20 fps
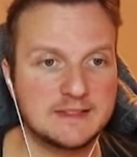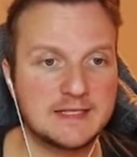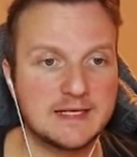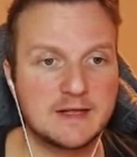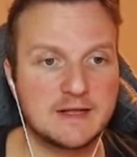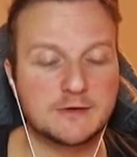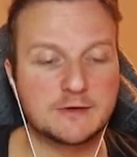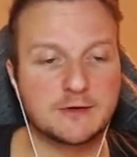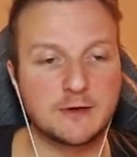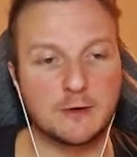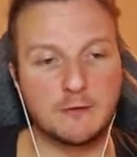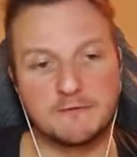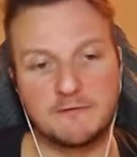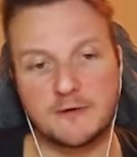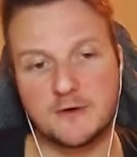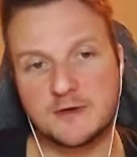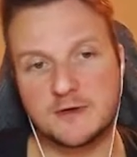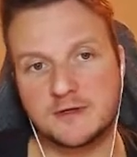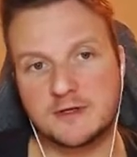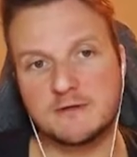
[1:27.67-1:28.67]
So
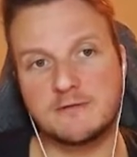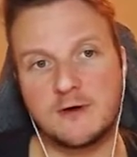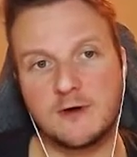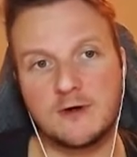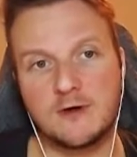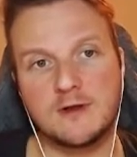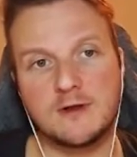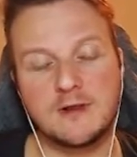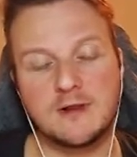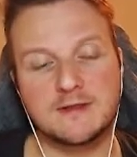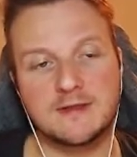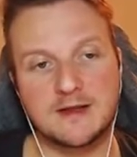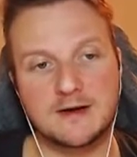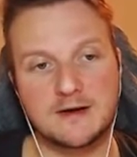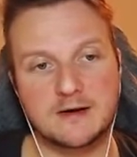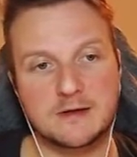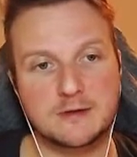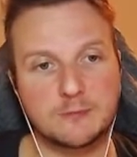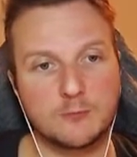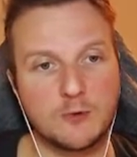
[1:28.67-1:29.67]
first of all,
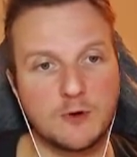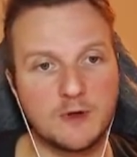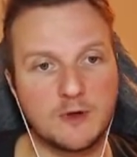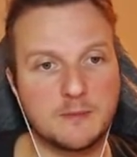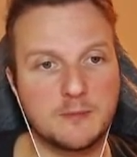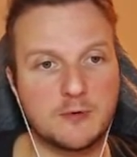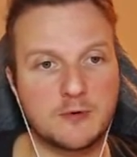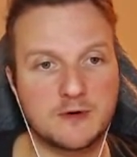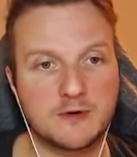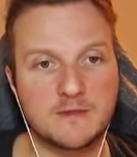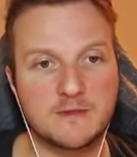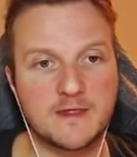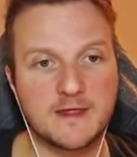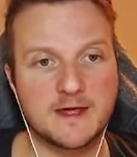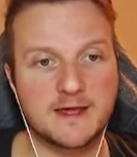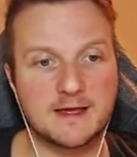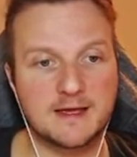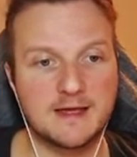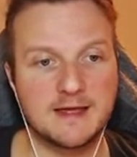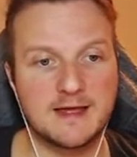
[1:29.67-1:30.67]
there's one important
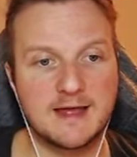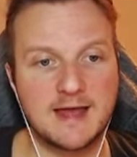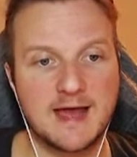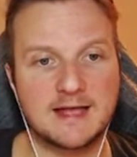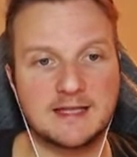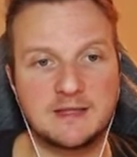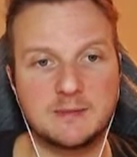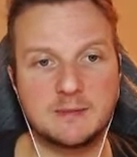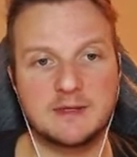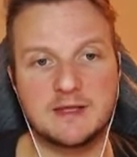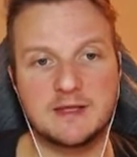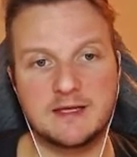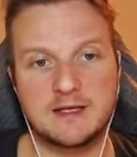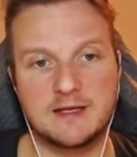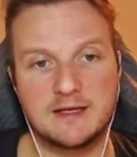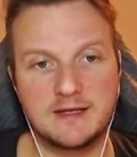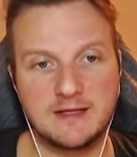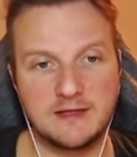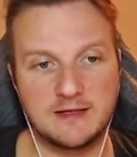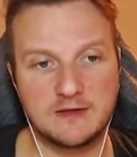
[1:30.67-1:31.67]
thing. At the
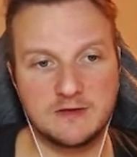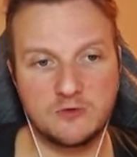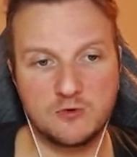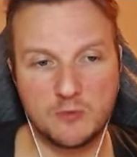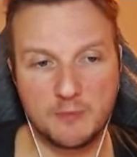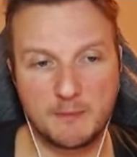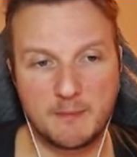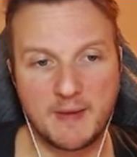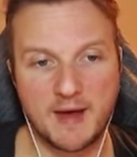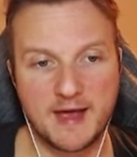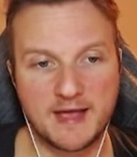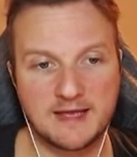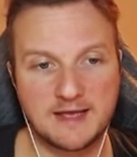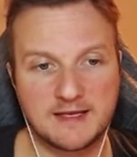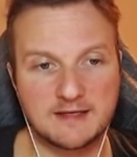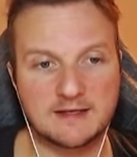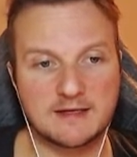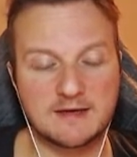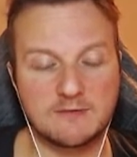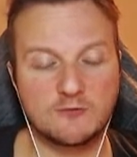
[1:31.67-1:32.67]
beginning, you
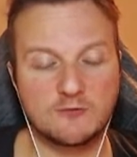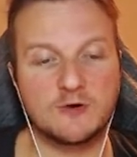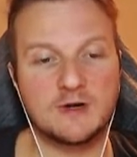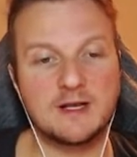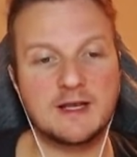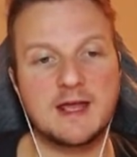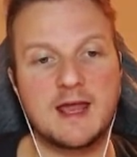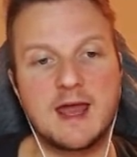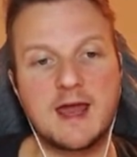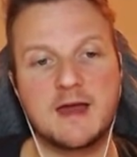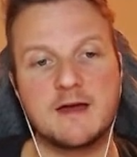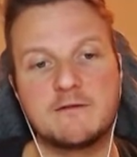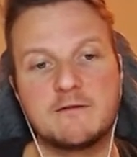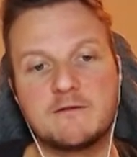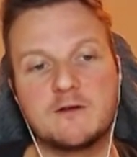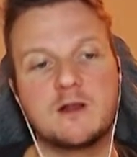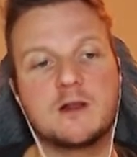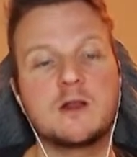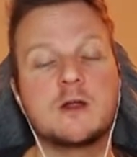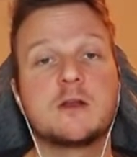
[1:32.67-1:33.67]
might really have
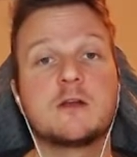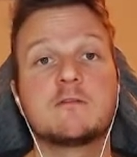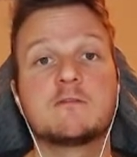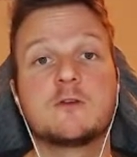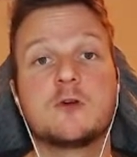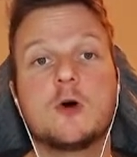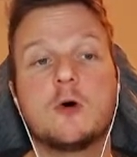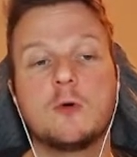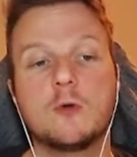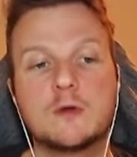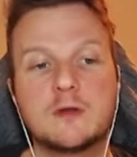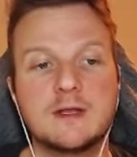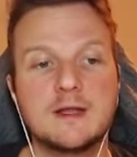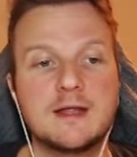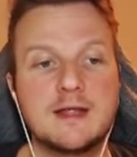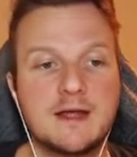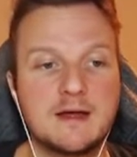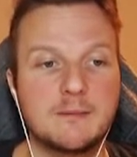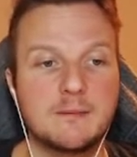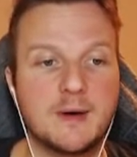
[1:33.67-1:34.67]
a lot of gold,
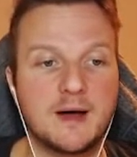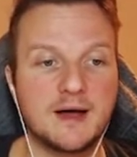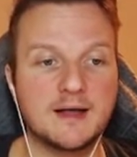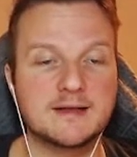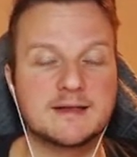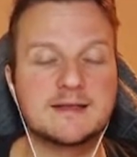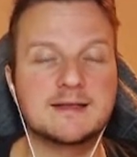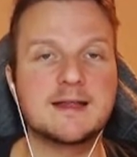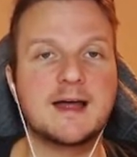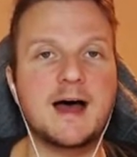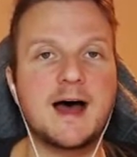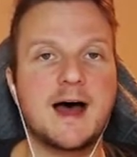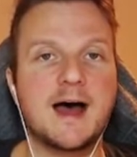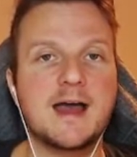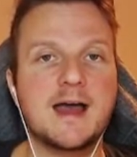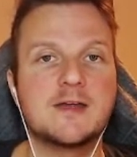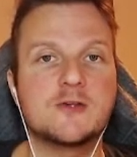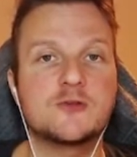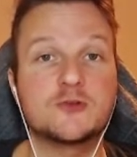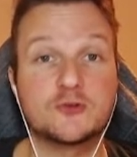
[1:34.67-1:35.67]
but
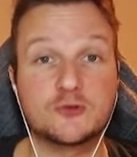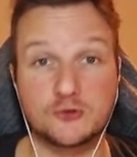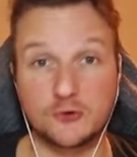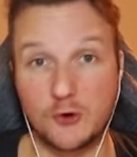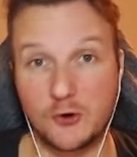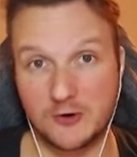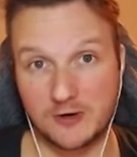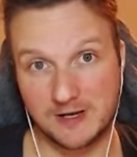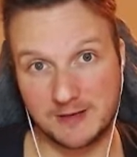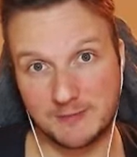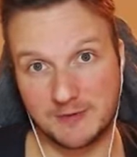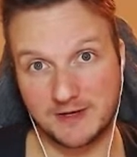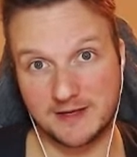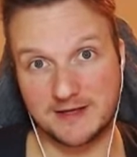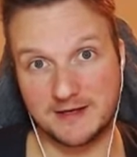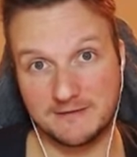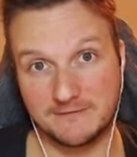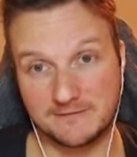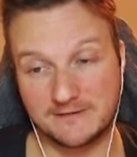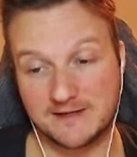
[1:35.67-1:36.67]
I strongly
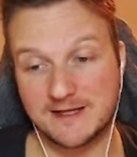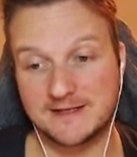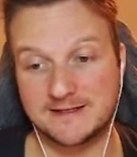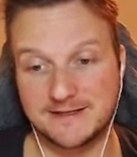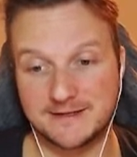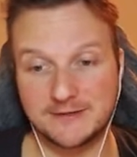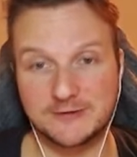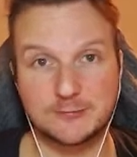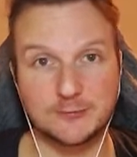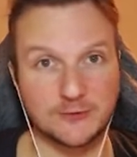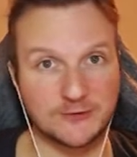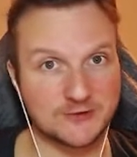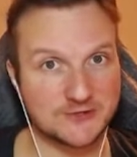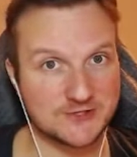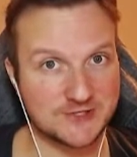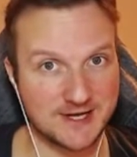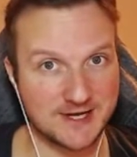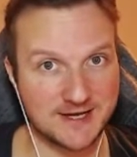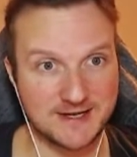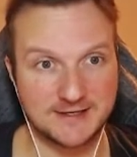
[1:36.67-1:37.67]
believe that this will
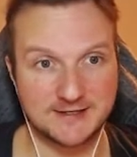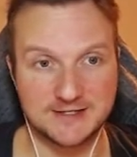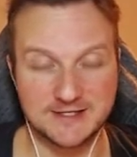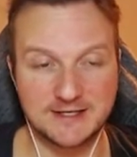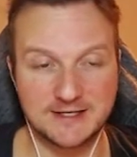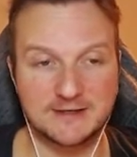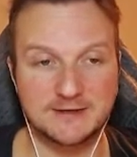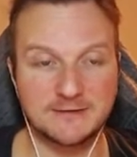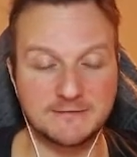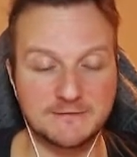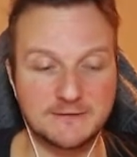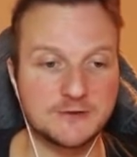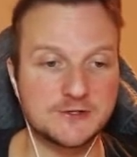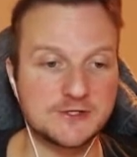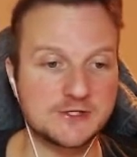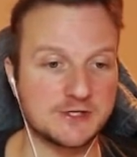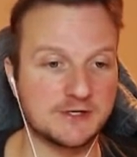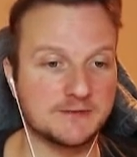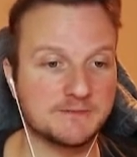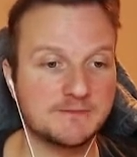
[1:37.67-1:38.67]
change in the
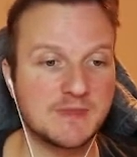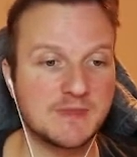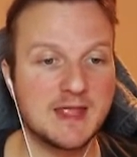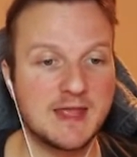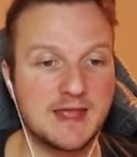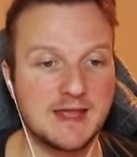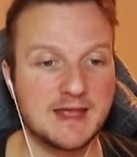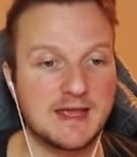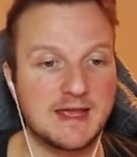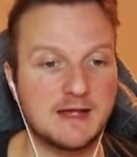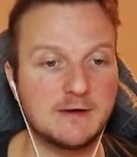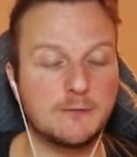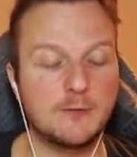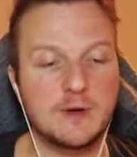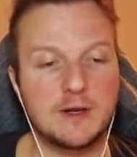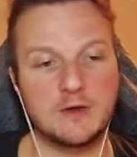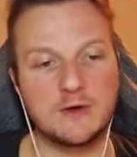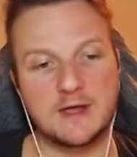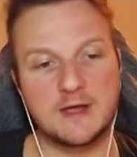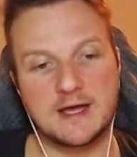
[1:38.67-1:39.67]
future. If we
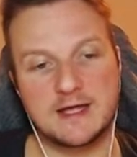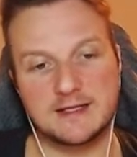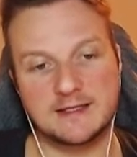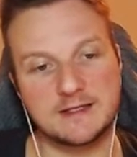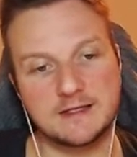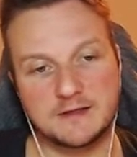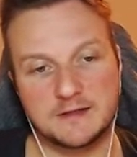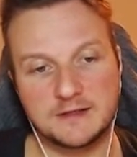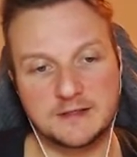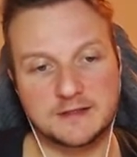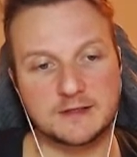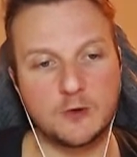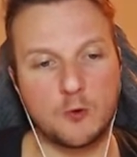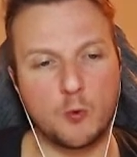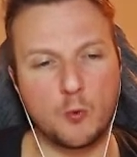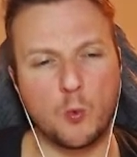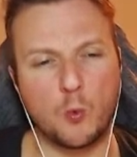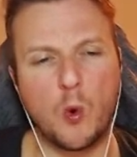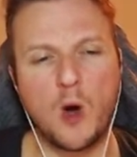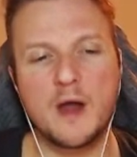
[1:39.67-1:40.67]
look at this,
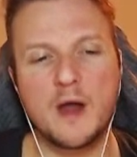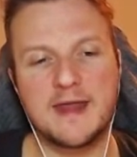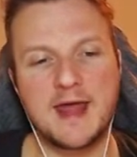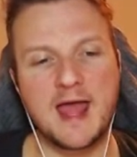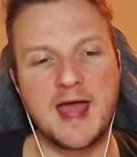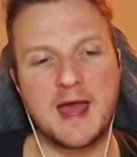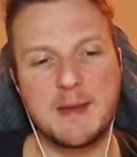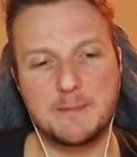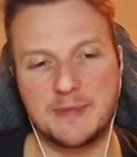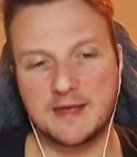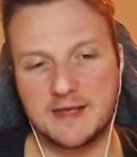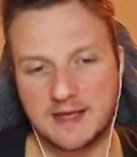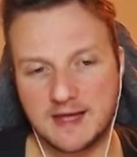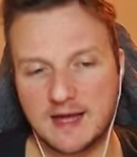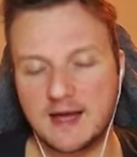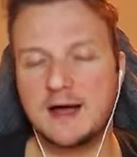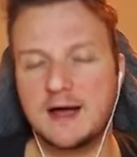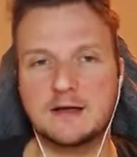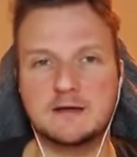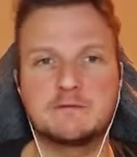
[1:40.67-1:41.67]
one epic
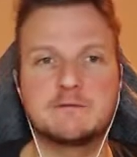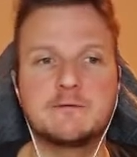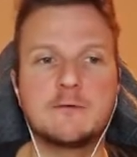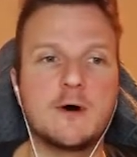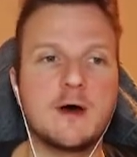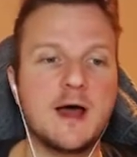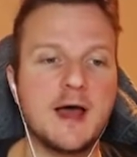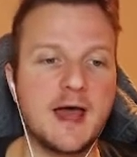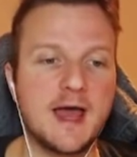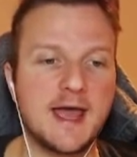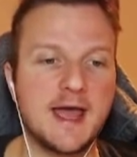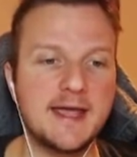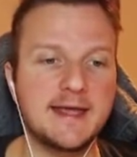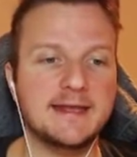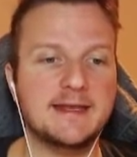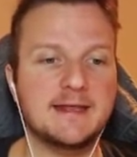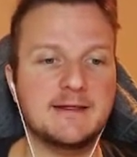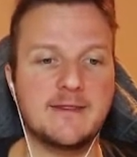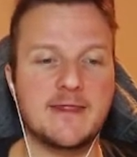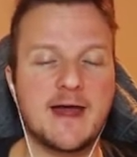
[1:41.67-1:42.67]
card for
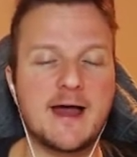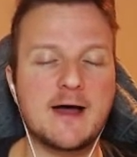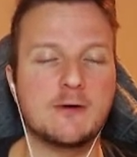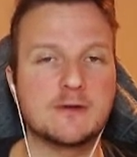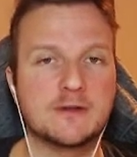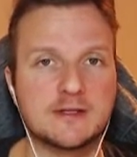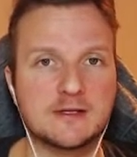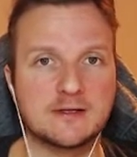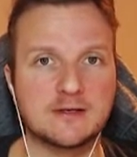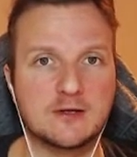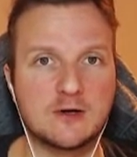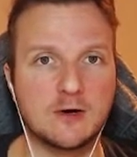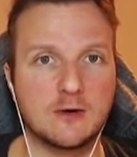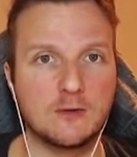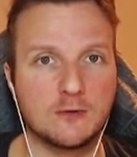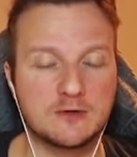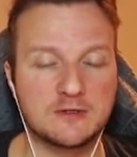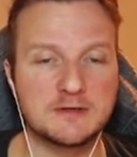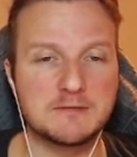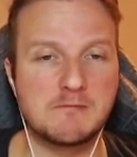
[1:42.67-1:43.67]
80,000
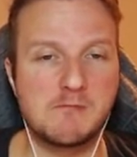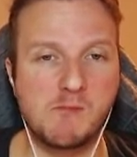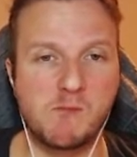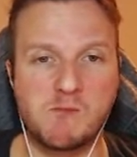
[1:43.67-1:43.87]
gold,